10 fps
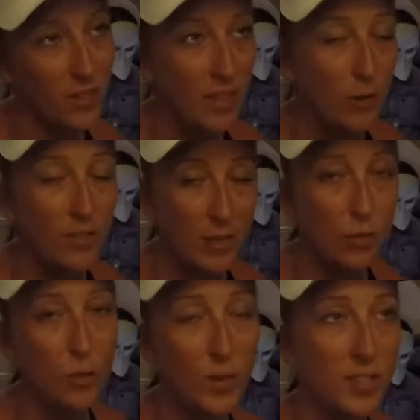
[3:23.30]
they, they
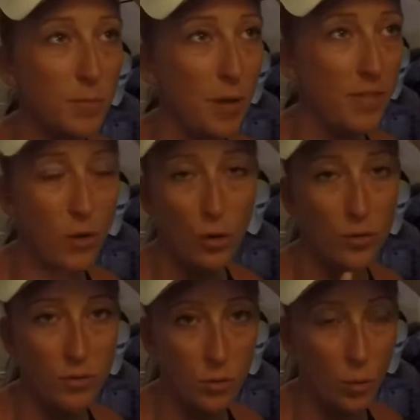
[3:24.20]
do noises but no
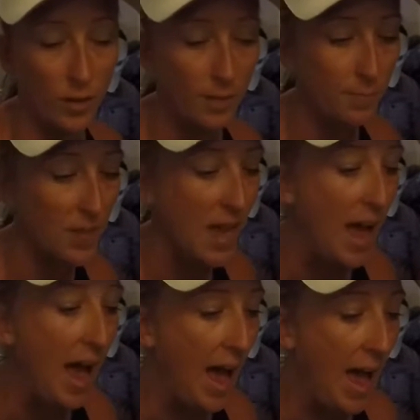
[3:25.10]
talking.
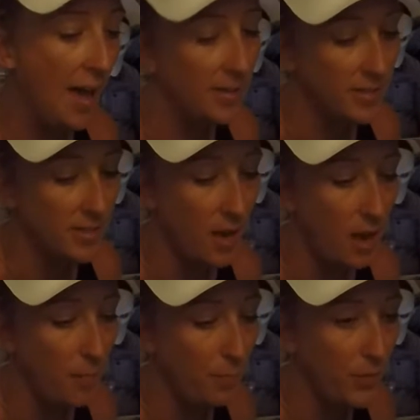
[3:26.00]
And
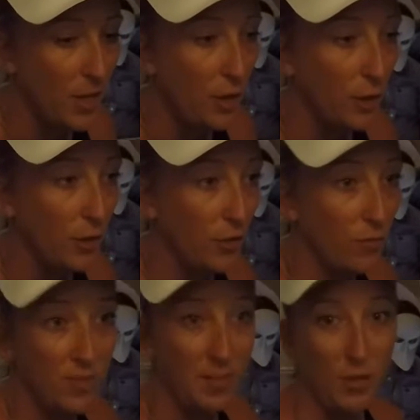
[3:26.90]
um,
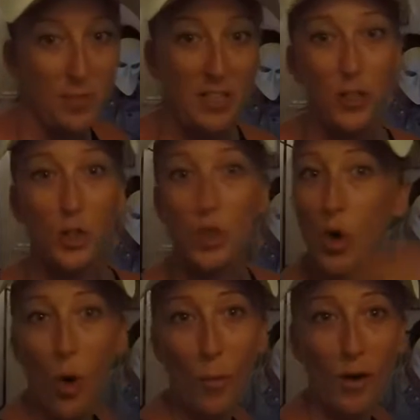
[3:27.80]
sometimes they just
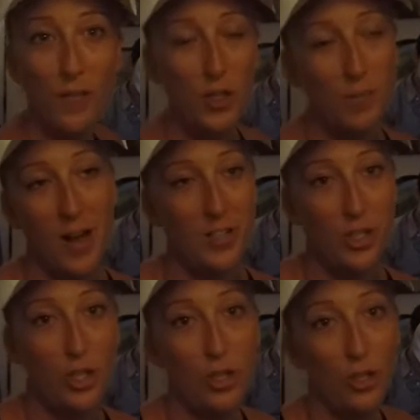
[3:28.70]
storm off, and you might
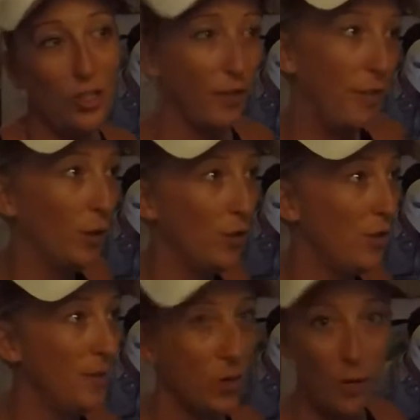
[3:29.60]
choose to follow
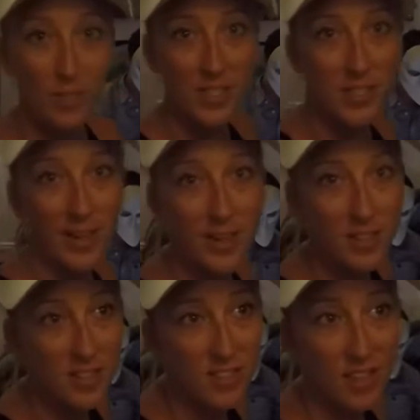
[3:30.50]
them and go up the stairs
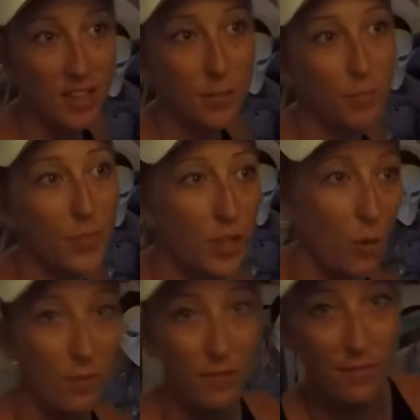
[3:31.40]
and see them
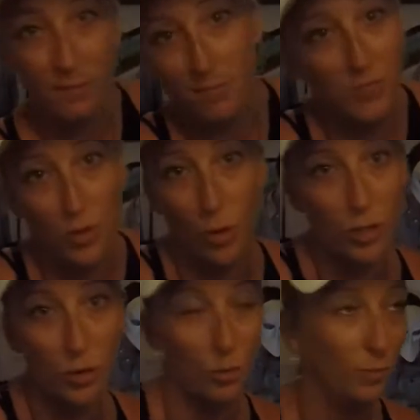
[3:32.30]
go and talk
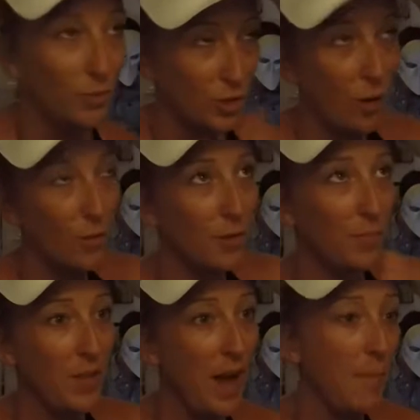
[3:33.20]
to, or go and
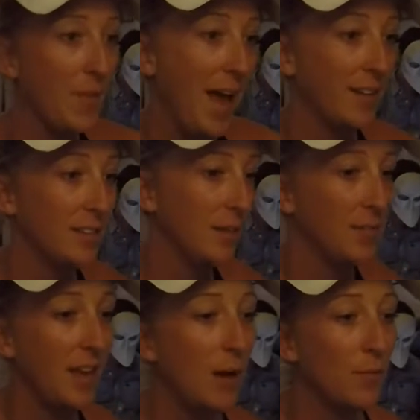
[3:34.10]
um, act
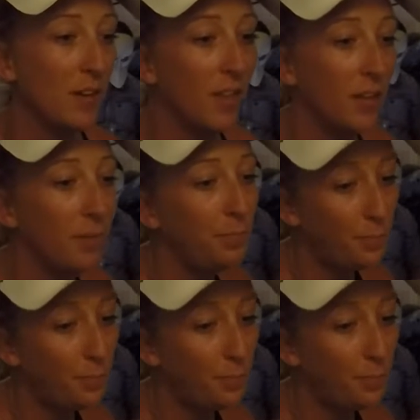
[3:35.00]
something out with another